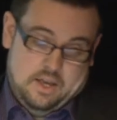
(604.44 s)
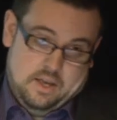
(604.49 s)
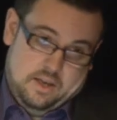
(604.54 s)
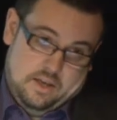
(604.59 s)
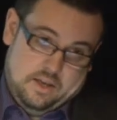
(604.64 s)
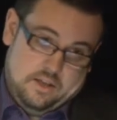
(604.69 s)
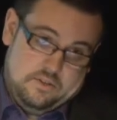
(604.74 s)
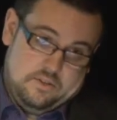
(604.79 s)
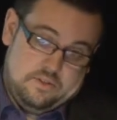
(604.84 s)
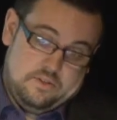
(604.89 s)

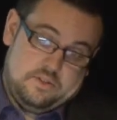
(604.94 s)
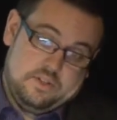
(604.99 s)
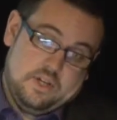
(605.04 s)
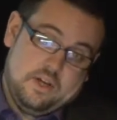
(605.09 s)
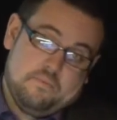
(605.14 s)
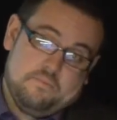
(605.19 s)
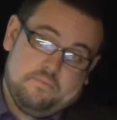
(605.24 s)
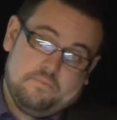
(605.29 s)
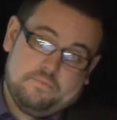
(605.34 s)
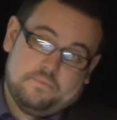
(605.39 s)

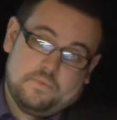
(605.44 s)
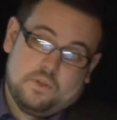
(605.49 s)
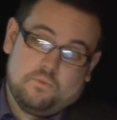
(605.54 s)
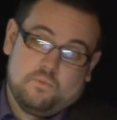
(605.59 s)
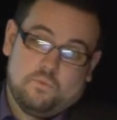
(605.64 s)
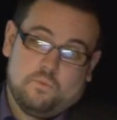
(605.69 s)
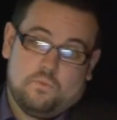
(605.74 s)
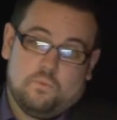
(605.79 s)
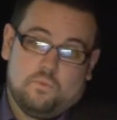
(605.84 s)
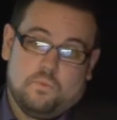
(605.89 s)
And
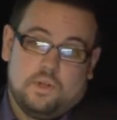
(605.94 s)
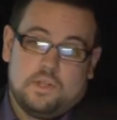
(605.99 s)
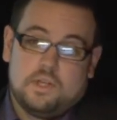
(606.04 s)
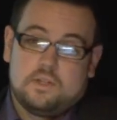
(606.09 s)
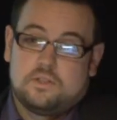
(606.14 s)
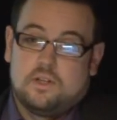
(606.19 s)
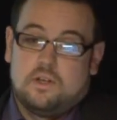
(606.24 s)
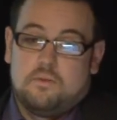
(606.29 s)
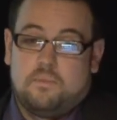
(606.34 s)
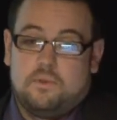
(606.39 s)
one
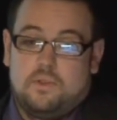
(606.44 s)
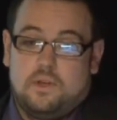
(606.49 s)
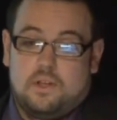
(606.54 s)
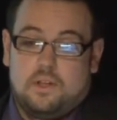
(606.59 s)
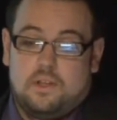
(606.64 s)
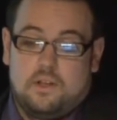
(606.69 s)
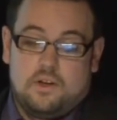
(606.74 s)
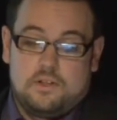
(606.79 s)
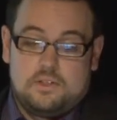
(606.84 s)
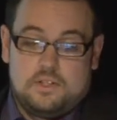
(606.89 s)
example that
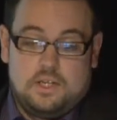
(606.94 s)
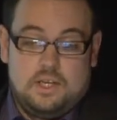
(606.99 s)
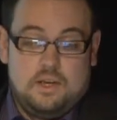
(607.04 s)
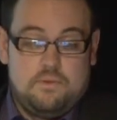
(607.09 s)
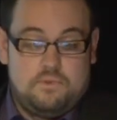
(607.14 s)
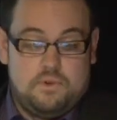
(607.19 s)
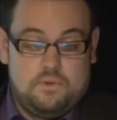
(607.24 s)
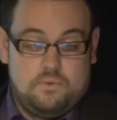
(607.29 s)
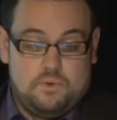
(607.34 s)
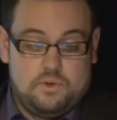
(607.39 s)
I'd like to
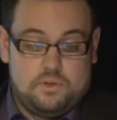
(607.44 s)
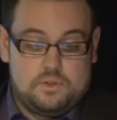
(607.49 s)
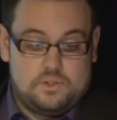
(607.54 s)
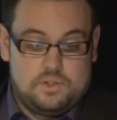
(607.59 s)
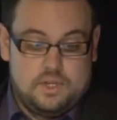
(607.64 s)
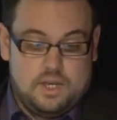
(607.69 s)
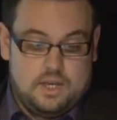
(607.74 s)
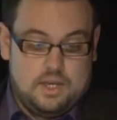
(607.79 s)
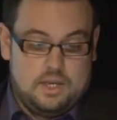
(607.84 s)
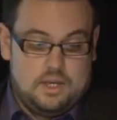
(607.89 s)
give you was
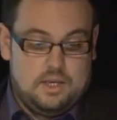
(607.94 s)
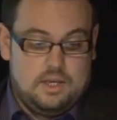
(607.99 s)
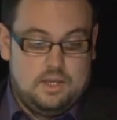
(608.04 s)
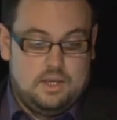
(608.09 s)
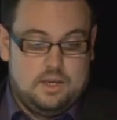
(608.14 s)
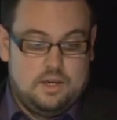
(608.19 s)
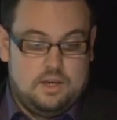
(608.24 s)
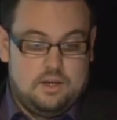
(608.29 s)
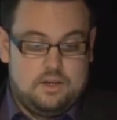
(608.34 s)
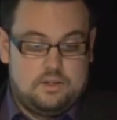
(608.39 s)

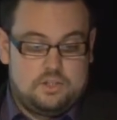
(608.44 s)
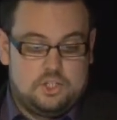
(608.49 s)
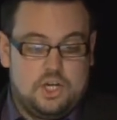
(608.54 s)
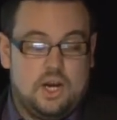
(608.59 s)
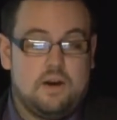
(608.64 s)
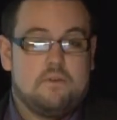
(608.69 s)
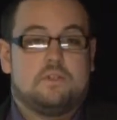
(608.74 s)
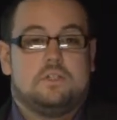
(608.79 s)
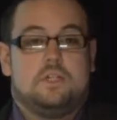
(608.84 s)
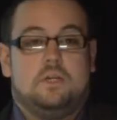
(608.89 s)
a
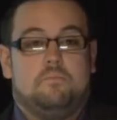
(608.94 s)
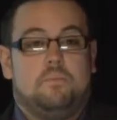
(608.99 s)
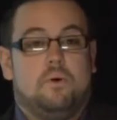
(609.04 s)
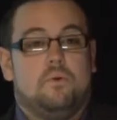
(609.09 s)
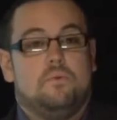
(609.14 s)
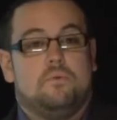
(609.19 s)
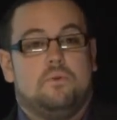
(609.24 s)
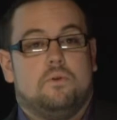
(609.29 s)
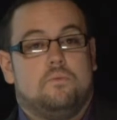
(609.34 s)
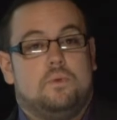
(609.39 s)
charity
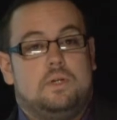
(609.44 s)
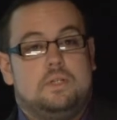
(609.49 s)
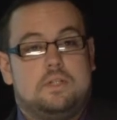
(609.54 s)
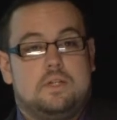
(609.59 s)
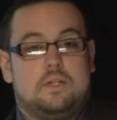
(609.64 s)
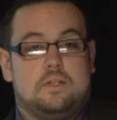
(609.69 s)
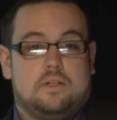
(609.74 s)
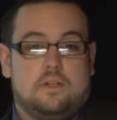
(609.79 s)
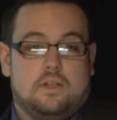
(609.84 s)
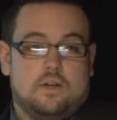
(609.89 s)
ball that we
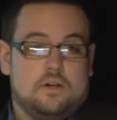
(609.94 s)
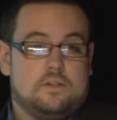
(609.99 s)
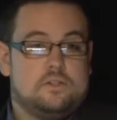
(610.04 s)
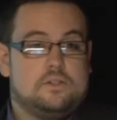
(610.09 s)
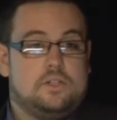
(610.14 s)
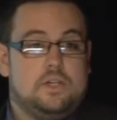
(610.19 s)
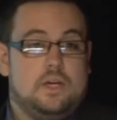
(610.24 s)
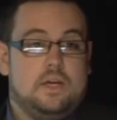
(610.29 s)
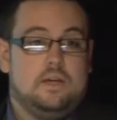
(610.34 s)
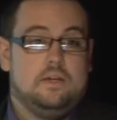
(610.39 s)
did
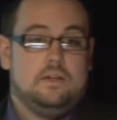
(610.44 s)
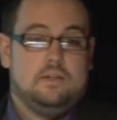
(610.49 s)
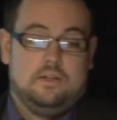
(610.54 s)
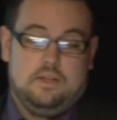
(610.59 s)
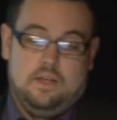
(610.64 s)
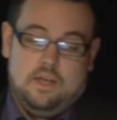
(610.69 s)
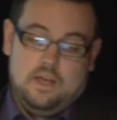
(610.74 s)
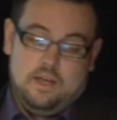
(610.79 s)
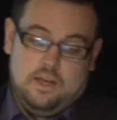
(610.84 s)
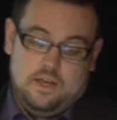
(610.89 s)
last year
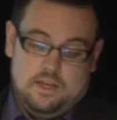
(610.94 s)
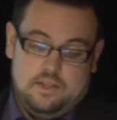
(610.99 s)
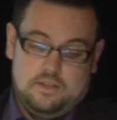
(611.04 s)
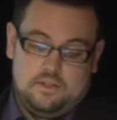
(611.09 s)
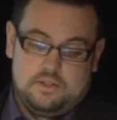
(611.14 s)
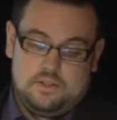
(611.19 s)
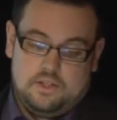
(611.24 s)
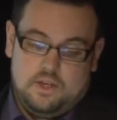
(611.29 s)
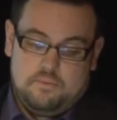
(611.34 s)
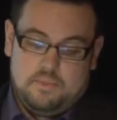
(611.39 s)
in the
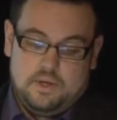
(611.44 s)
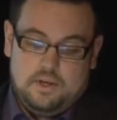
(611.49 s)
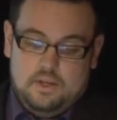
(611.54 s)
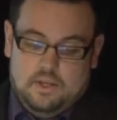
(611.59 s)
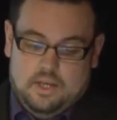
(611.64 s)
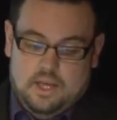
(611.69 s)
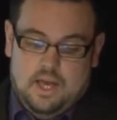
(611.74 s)
summer,